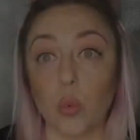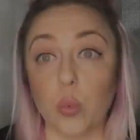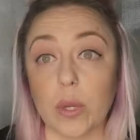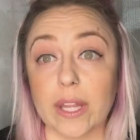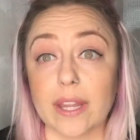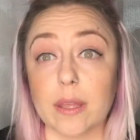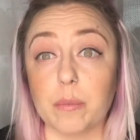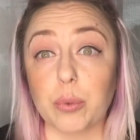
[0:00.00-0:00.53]

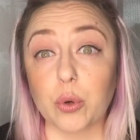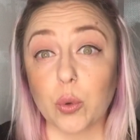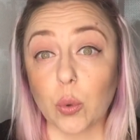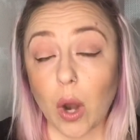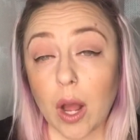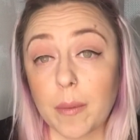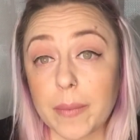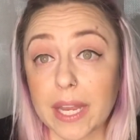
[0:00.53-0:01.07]
Really
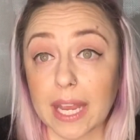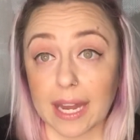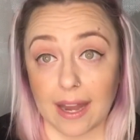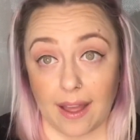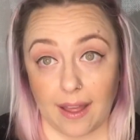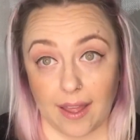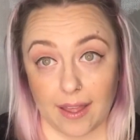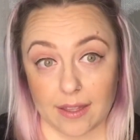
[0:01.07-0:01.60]
prominent
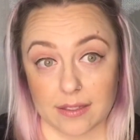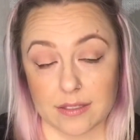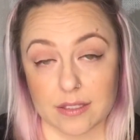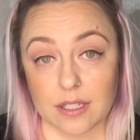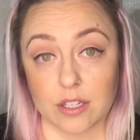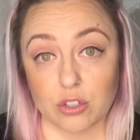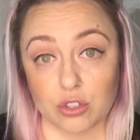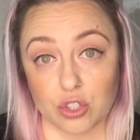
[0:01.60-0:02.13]
eyes,
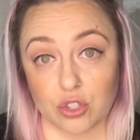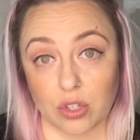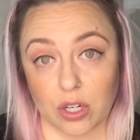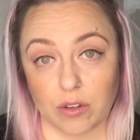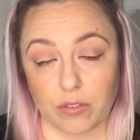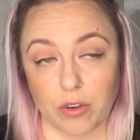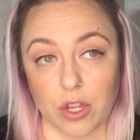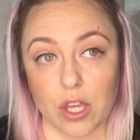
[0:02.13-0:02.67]
here's a
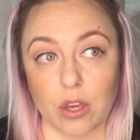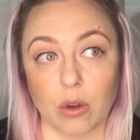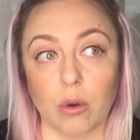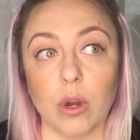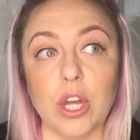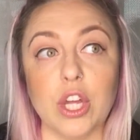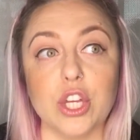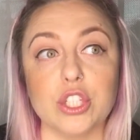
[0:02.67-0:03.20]
trick for you.
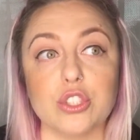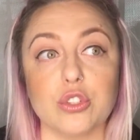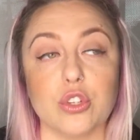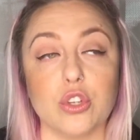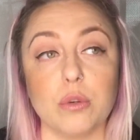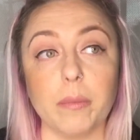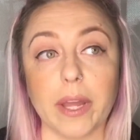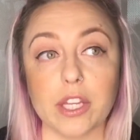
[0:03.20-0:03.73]
So
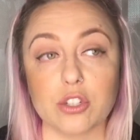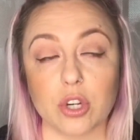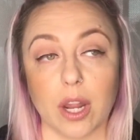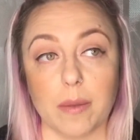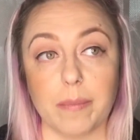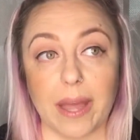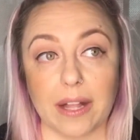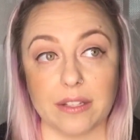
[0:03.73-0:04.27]
you might
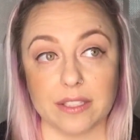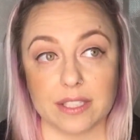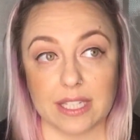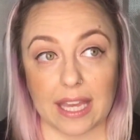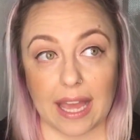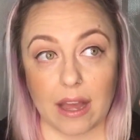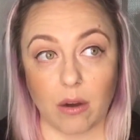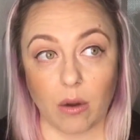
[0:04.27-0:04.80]
try
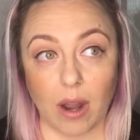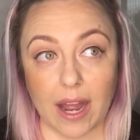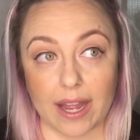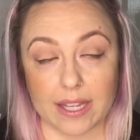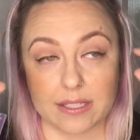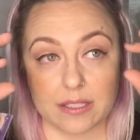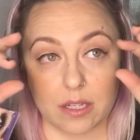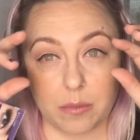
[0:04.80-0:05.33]
balancing out
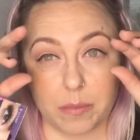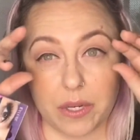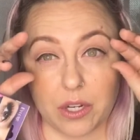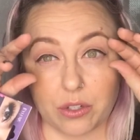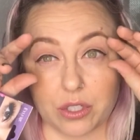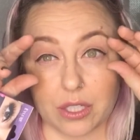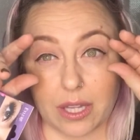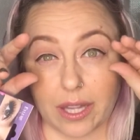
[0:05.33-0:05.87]
eyes that
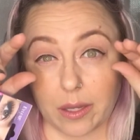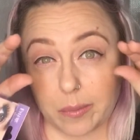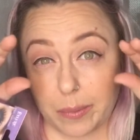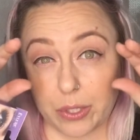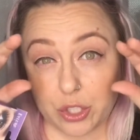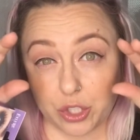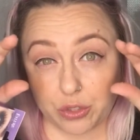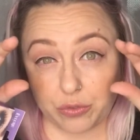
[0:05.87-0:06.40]
appear to like
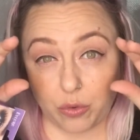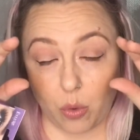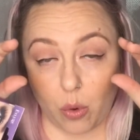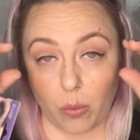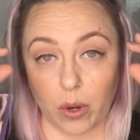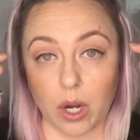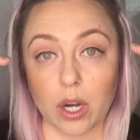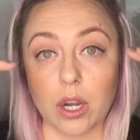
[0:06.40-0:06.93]
push
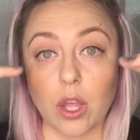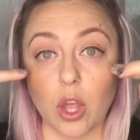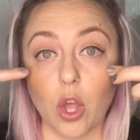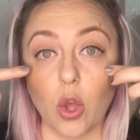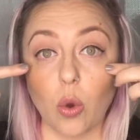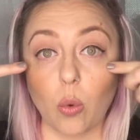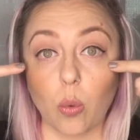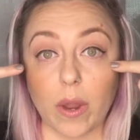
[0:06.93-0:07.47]
forward
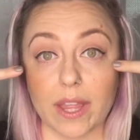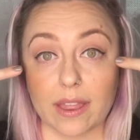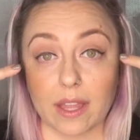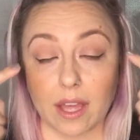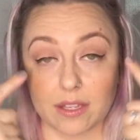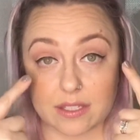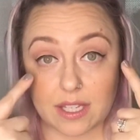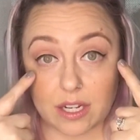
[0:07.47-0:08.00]
with
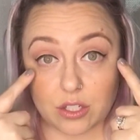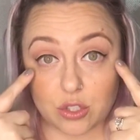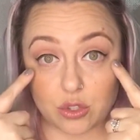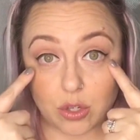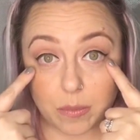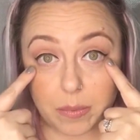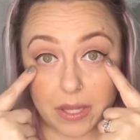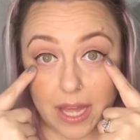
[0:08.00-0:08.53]
a set of
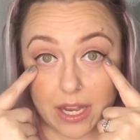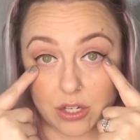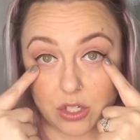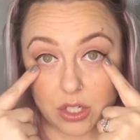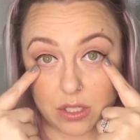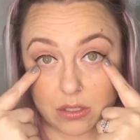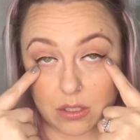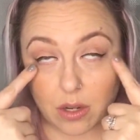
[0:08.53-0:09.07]
strip
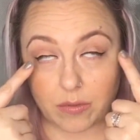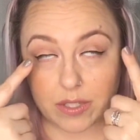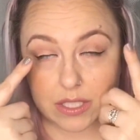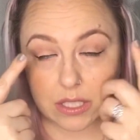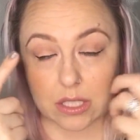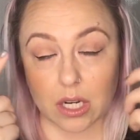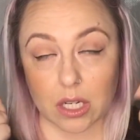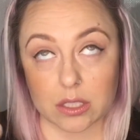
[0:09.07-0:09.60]
lashes,
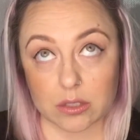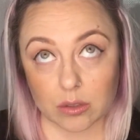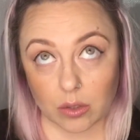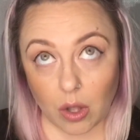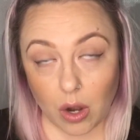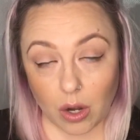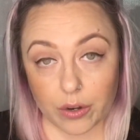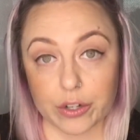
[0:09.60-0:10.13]
obviously not as
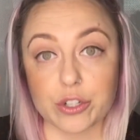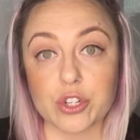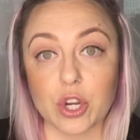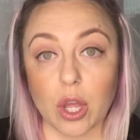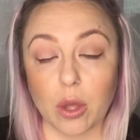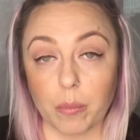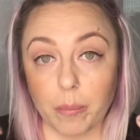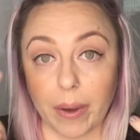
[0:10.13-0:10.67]
large,
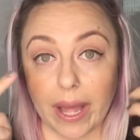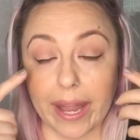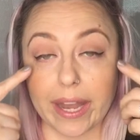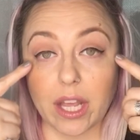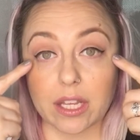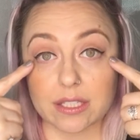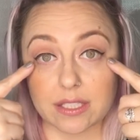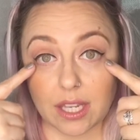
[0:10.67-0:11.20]
but
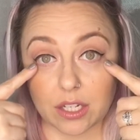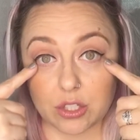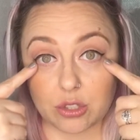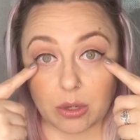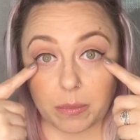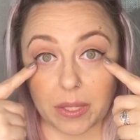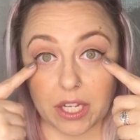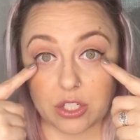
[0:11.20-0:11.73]
a set of
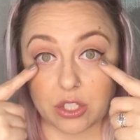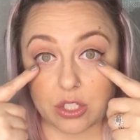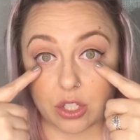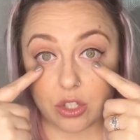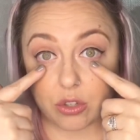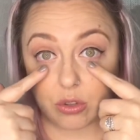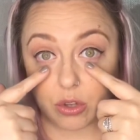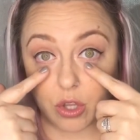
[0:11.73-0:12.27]
strip lashes
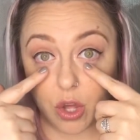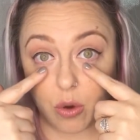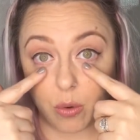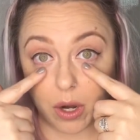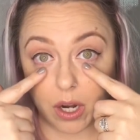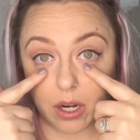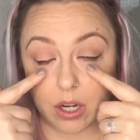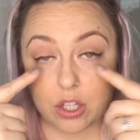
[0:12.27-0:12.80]
on your
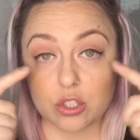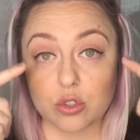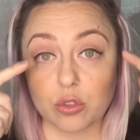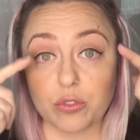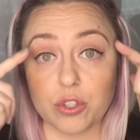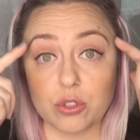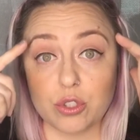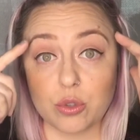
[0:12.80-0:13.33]
lower. So
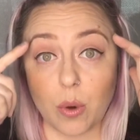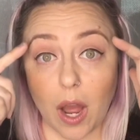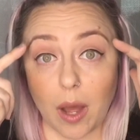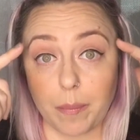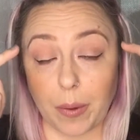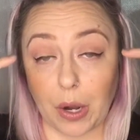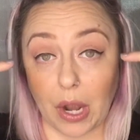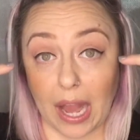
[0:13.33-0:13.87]
if you do
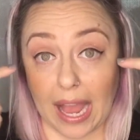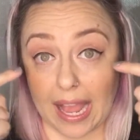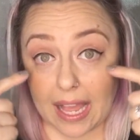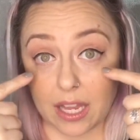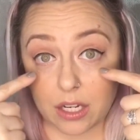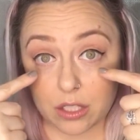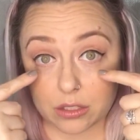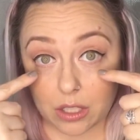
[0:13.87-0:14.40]
upper
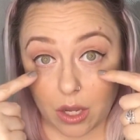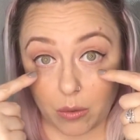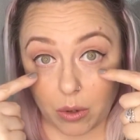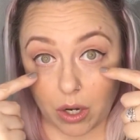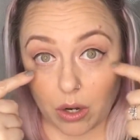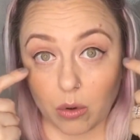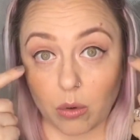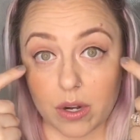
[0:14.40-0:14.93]
and
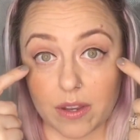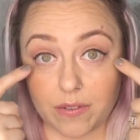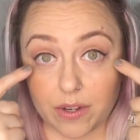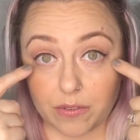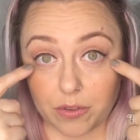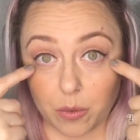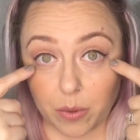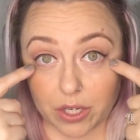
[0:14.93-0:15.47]
lower, or
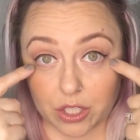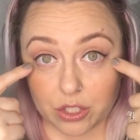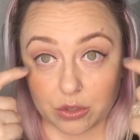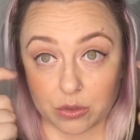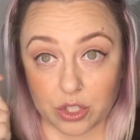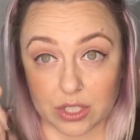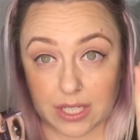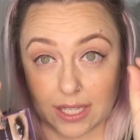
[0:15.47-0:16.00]
even if you want to do
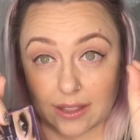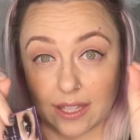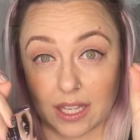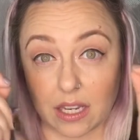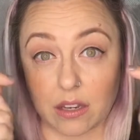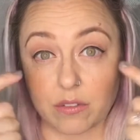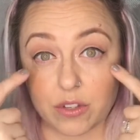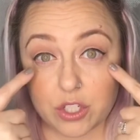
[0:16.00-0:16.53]
just like the
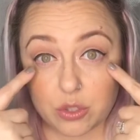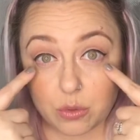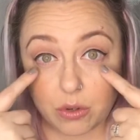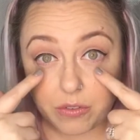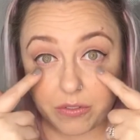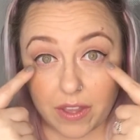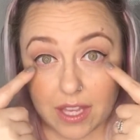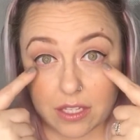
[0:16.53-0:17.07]

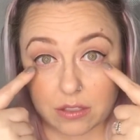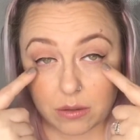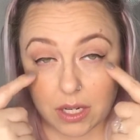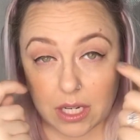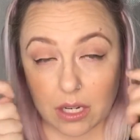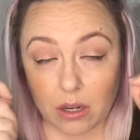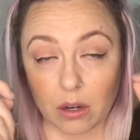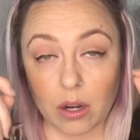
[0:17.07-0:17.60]
individual fakes
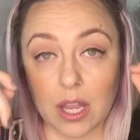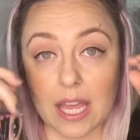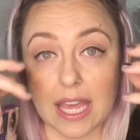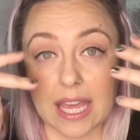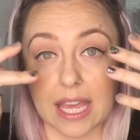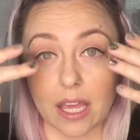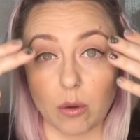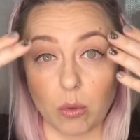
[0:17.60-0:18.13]
right here,
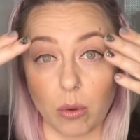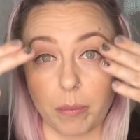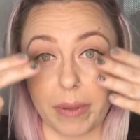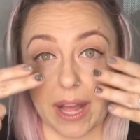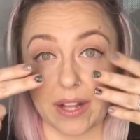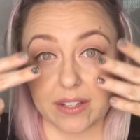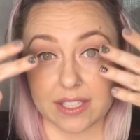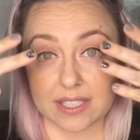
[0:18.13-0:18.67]
it will
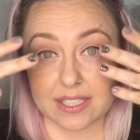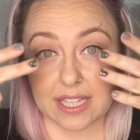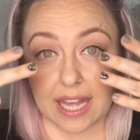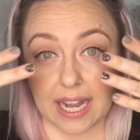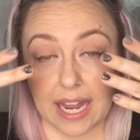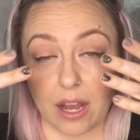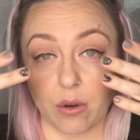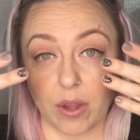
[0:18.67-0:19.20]
balance
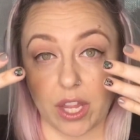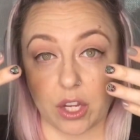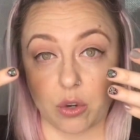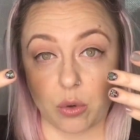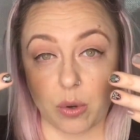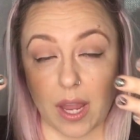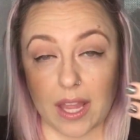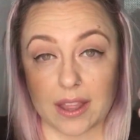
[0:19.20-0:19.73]
that out and
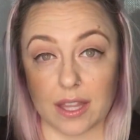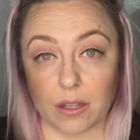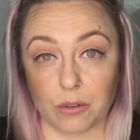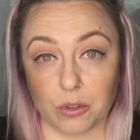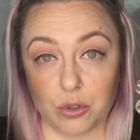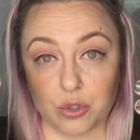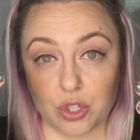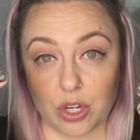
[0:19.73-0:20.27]
create the
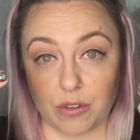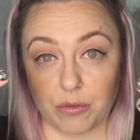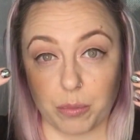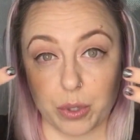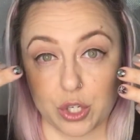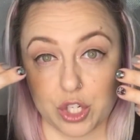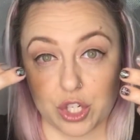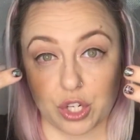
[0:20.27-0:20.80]
illusion
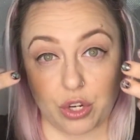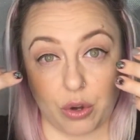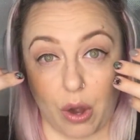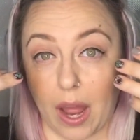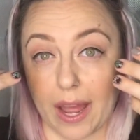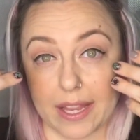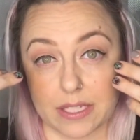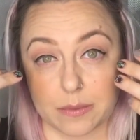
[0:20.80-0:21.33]
of pushing your
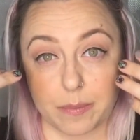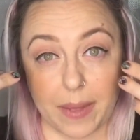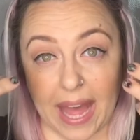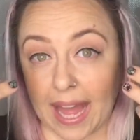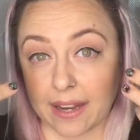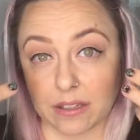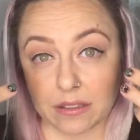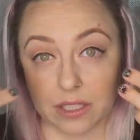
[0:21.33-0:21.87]
eyes back a